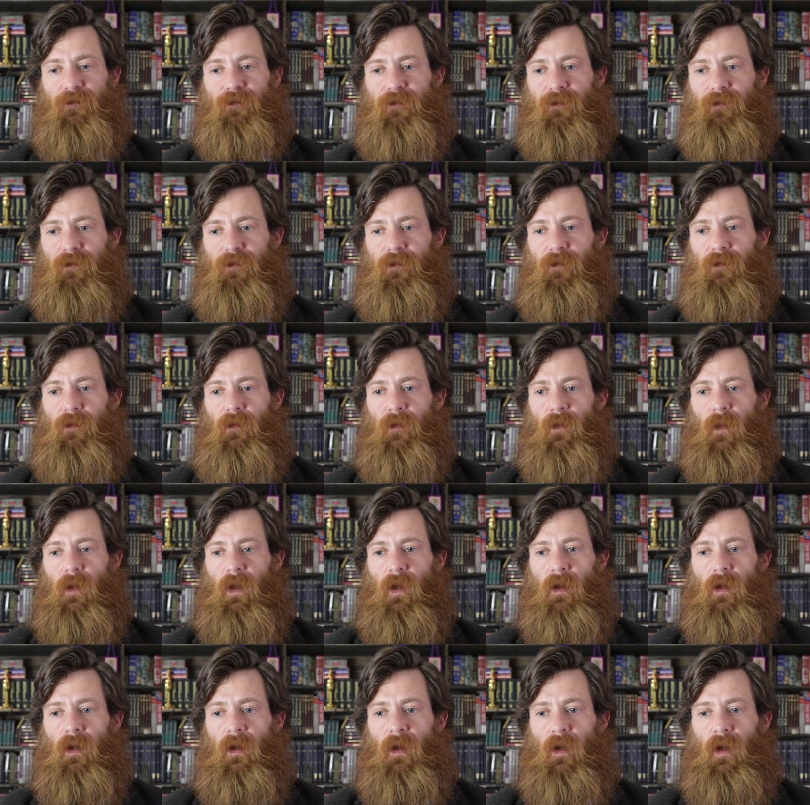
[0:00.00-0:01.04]

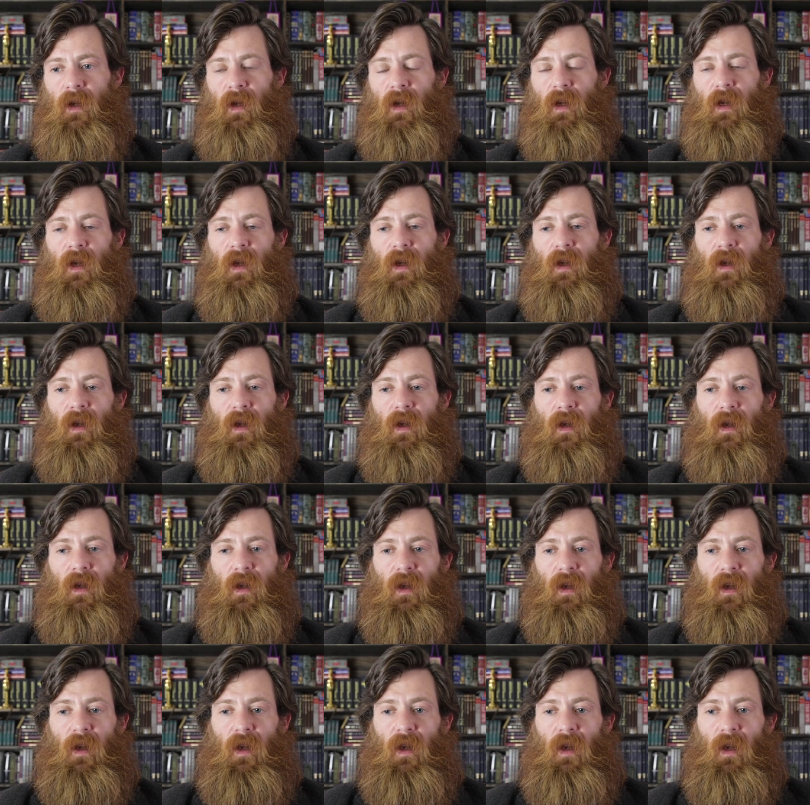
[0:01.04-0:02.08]

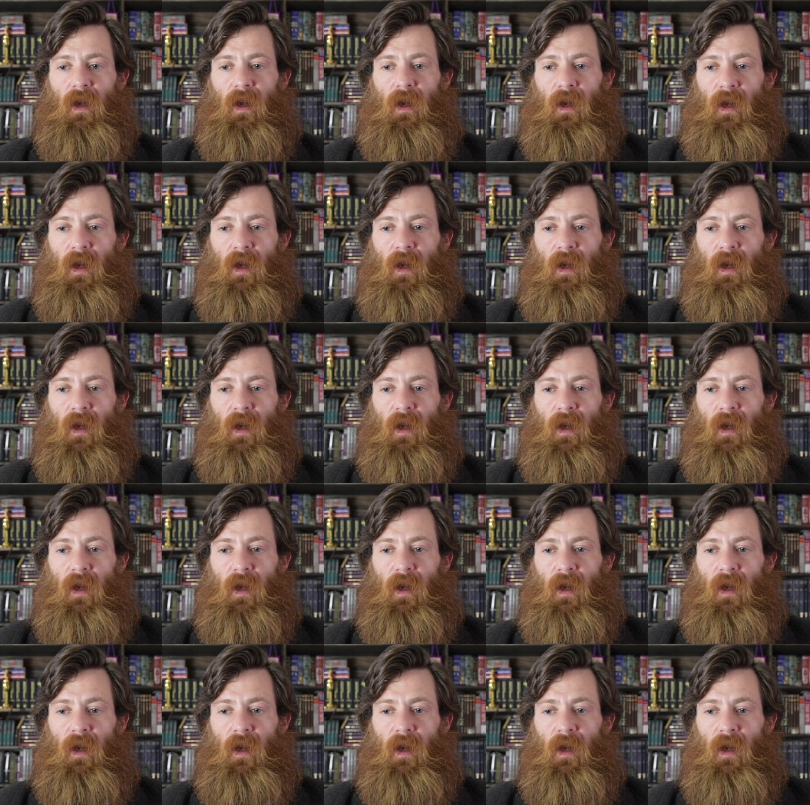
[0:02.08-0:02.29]
No one is speaking in this clip.